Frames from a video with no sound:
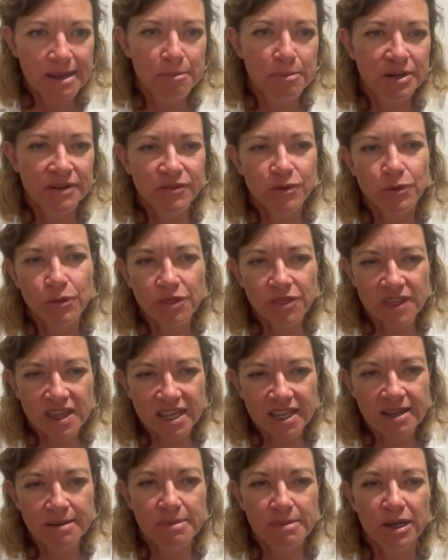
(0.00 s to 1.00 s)
But if you
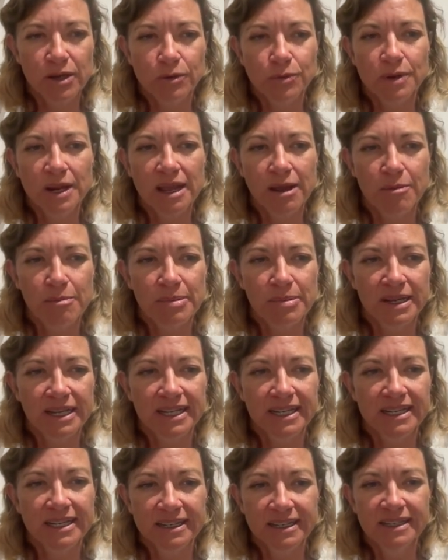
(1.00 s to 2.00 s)
think about how
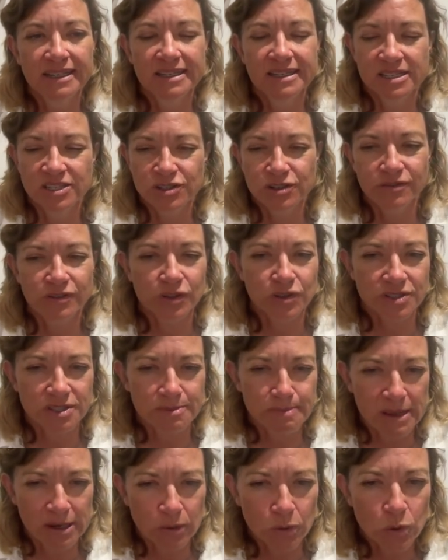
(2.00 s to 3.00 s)
big the cervical
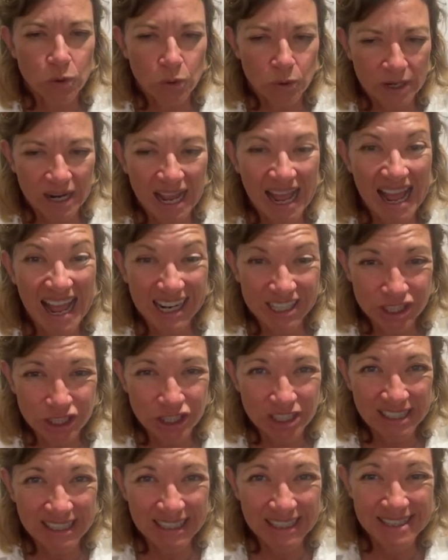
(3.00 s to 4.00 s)
spinal cord
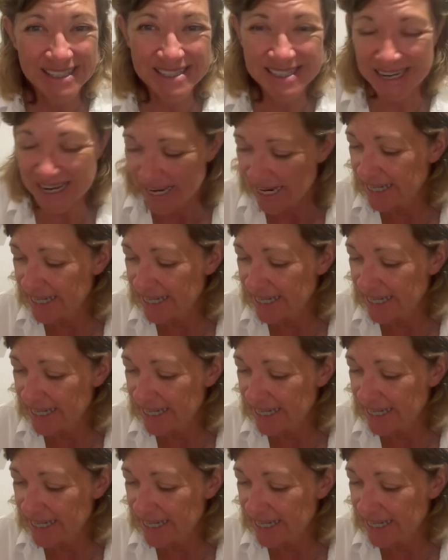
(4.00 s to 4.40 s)
actually is,